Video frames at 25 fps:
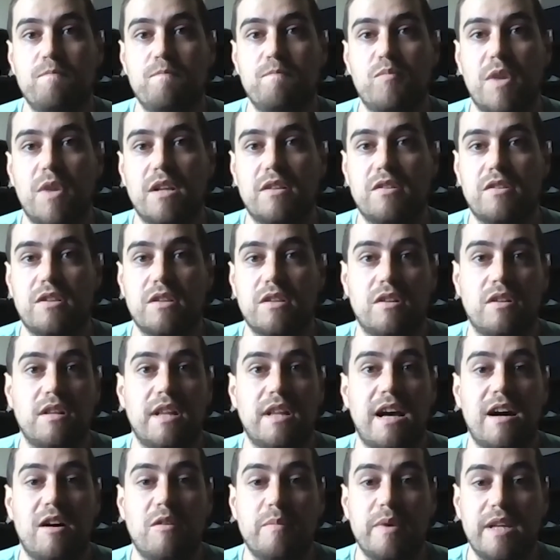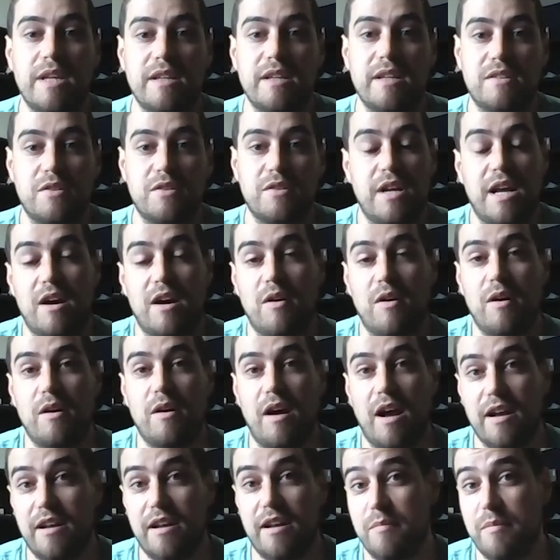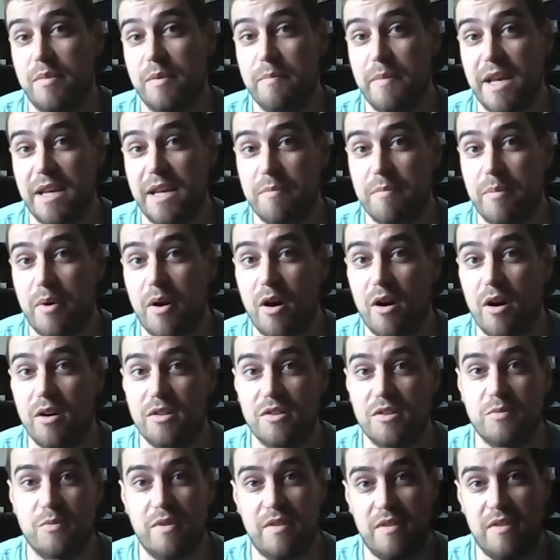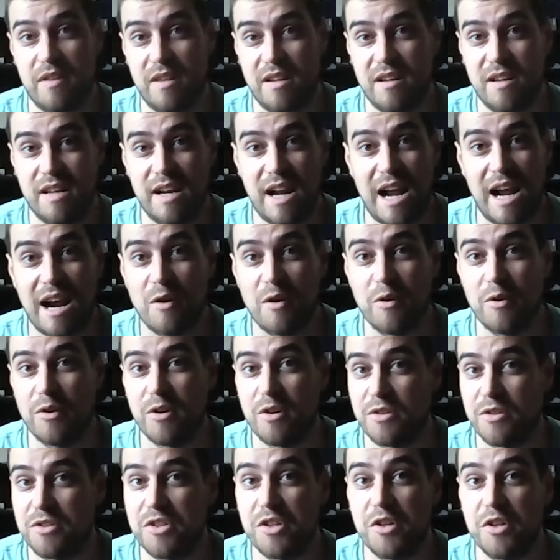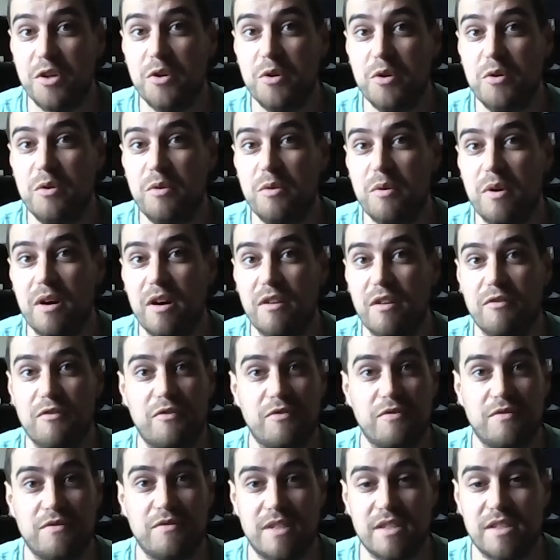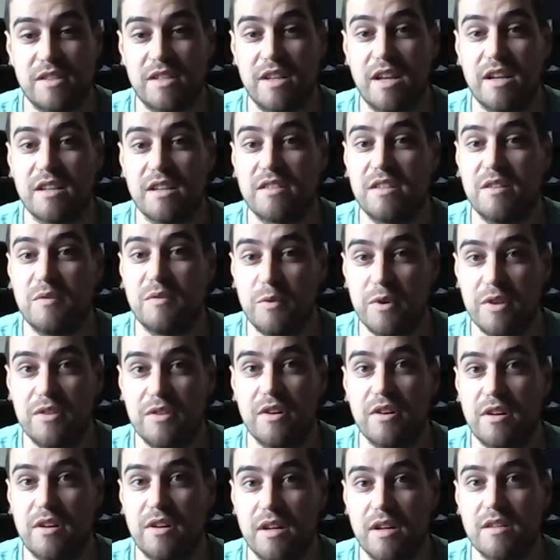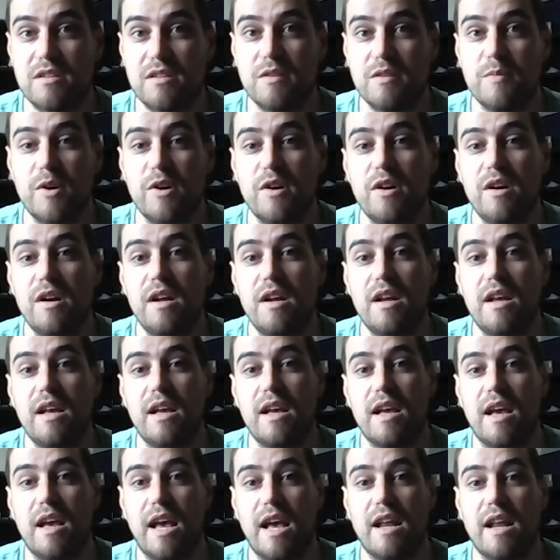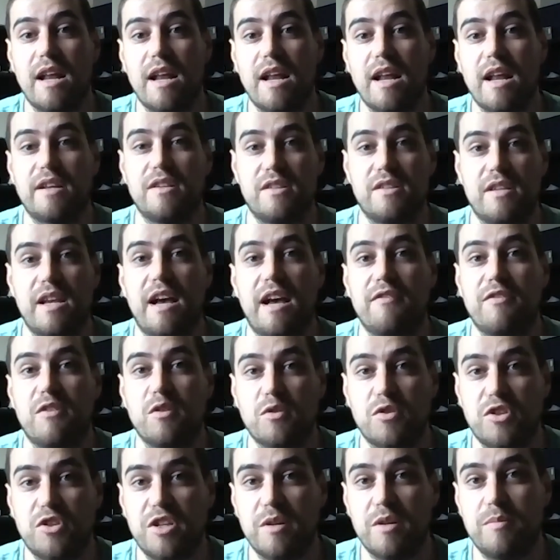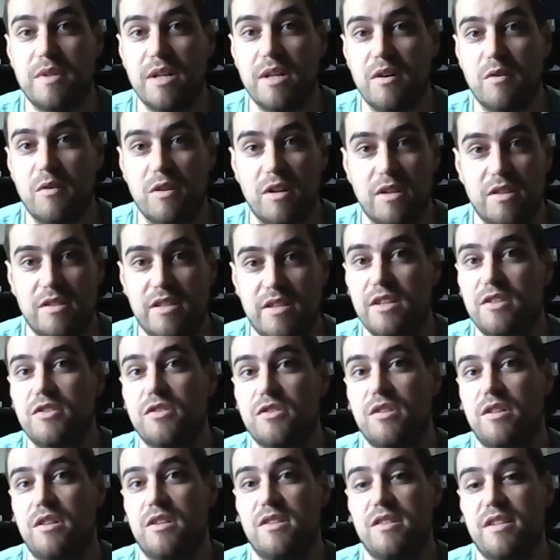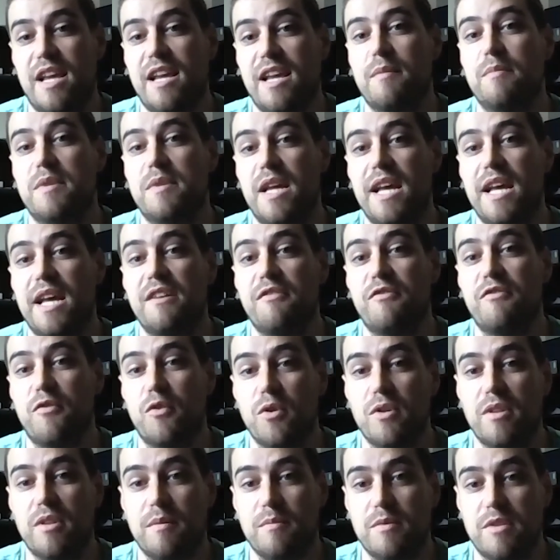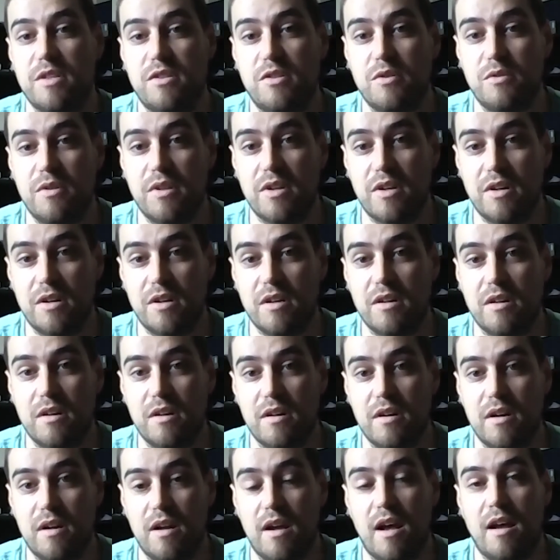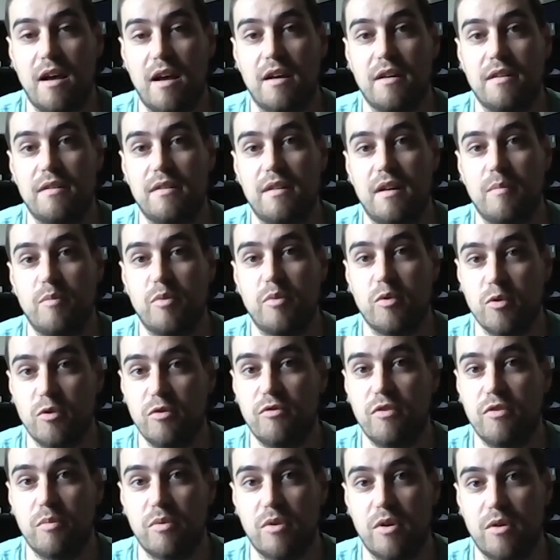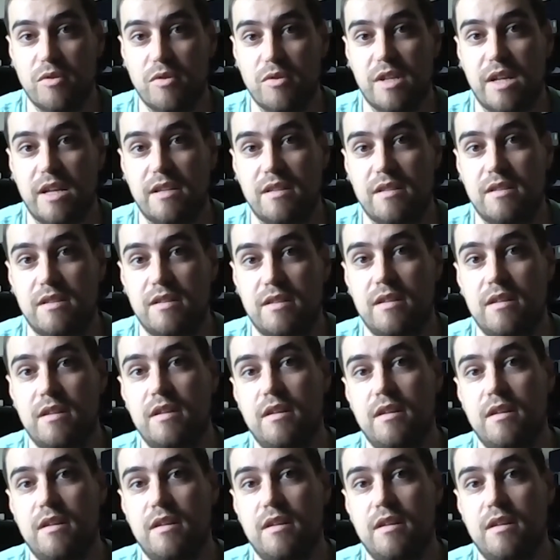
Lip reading: It's going to allow me to I can make parts within an hour or 2 of discussing with our customer, and I can have those shipped out essentially the same day for them to do their approval process.